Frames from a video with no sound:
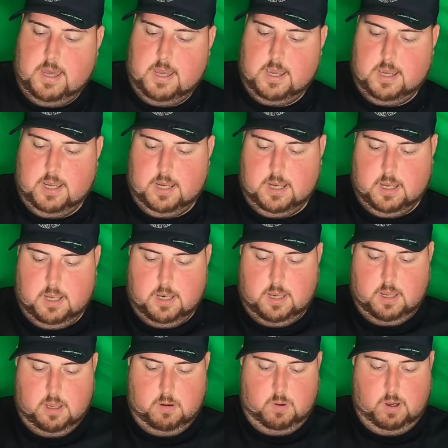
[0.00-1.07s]

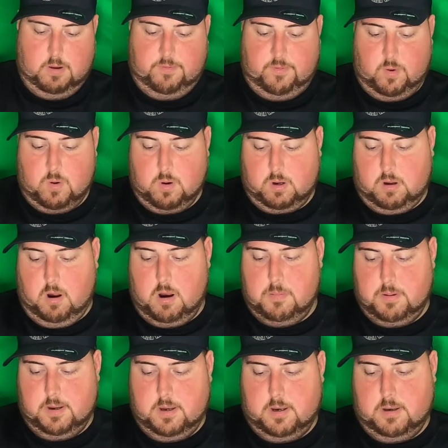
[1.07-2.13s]
and
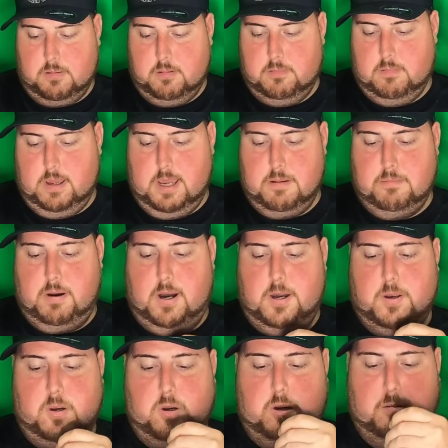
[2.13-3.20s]
fluorocarbon and
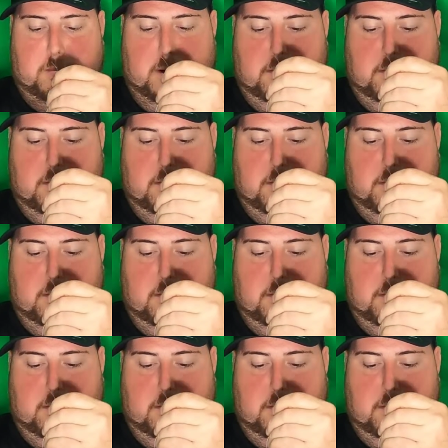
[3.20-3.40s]
mono,